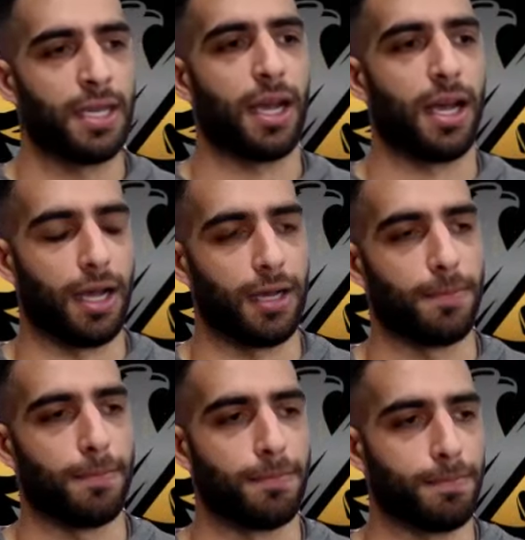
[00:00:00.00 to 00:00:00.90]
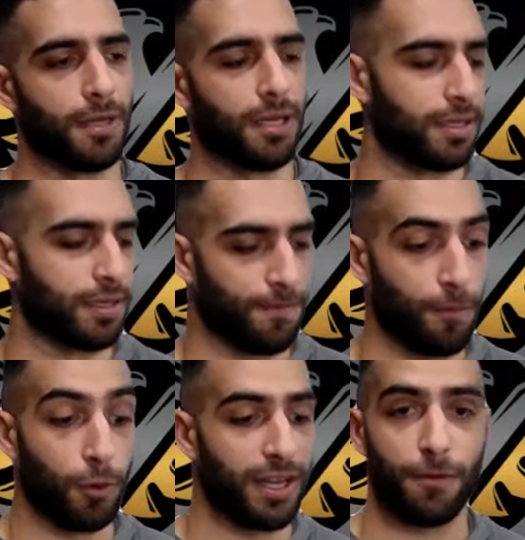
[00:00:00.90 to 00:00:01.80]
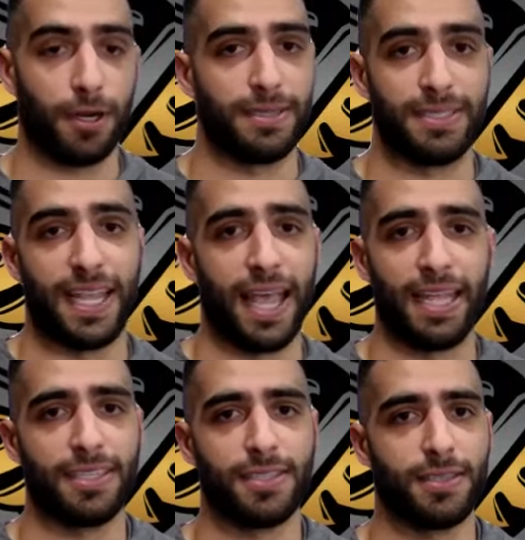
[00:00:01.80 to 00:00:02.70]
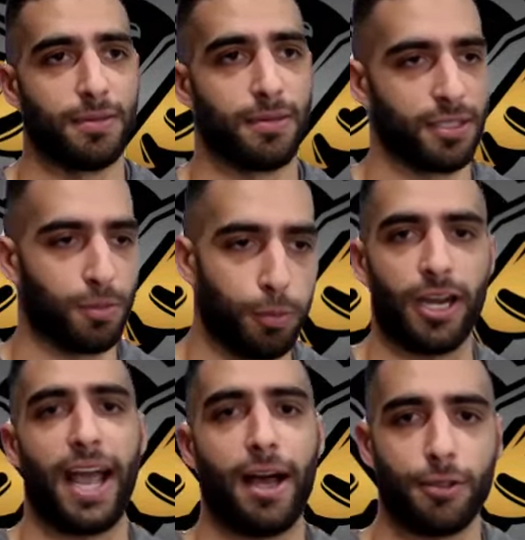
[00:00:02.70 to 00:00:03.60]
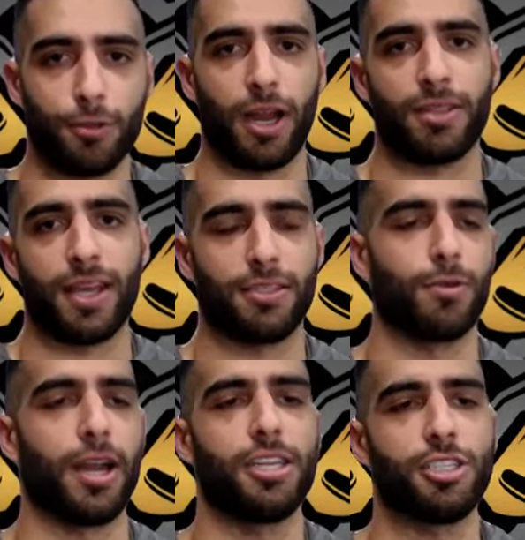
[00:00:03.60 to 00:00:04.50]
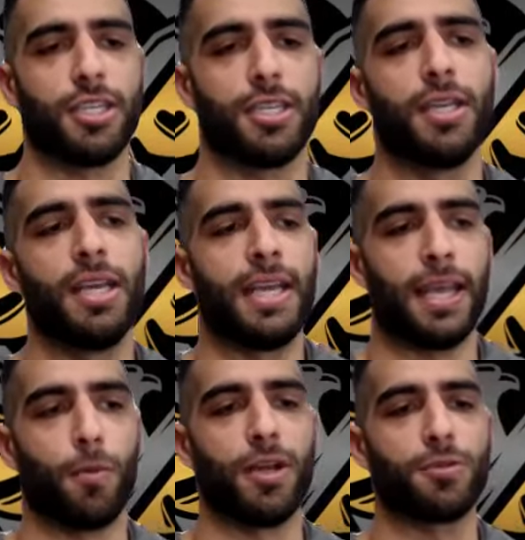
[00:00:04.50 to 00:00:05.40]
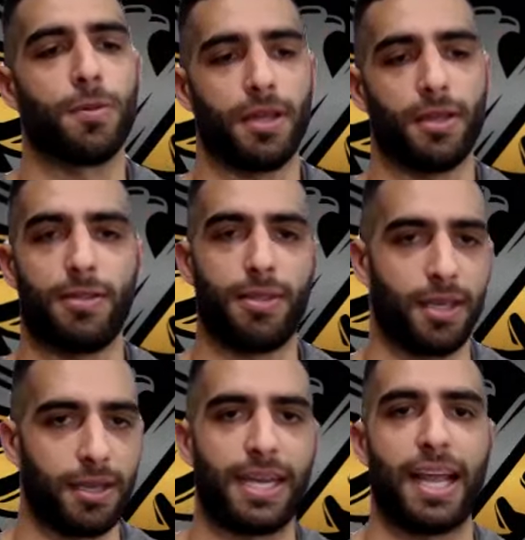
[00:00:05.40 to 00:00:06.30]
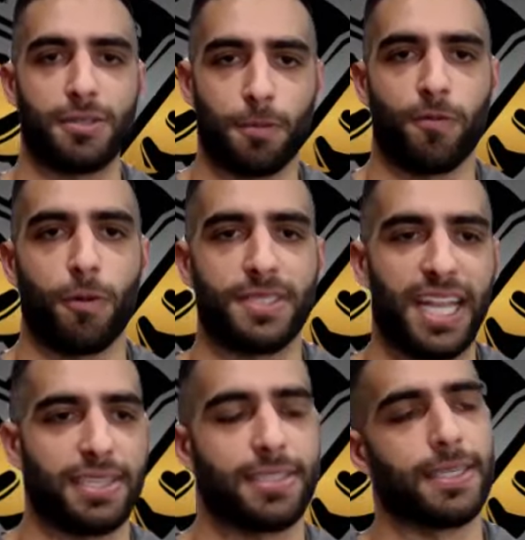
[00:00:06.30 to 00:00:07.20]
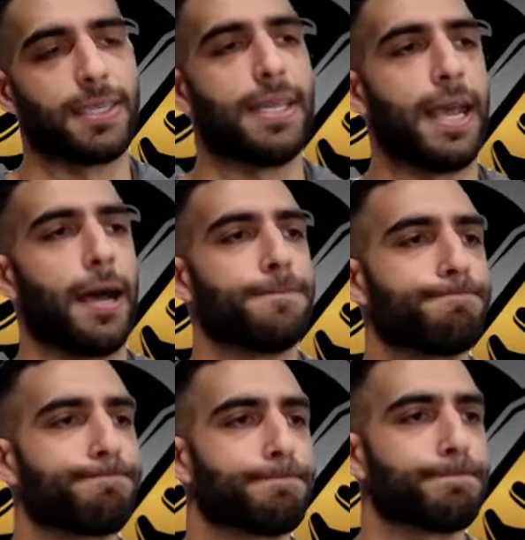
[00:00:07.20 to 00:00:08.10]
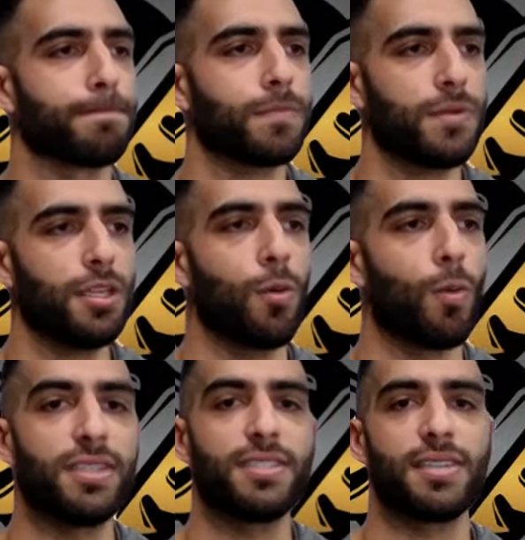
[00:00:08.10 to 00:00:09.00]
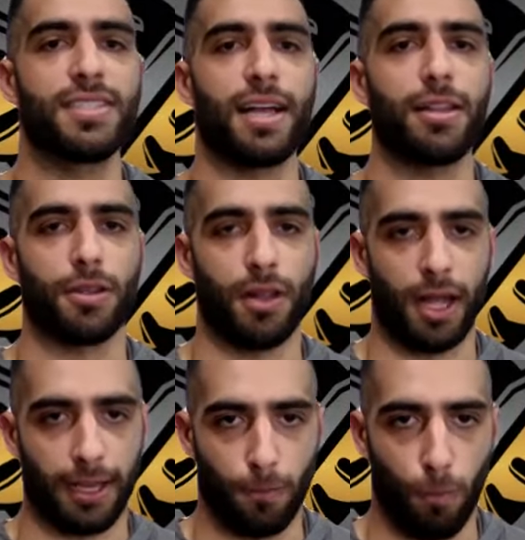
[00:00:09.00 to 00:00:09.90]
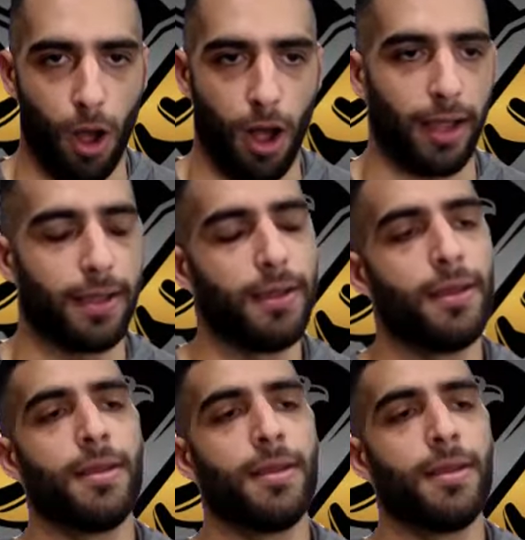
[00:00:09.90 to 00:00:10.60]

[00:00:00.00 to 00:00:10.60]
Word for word: um, uh, four different days spread out throughout that duration in which we uh, the cadets performed testing. Now, what does that look like and why?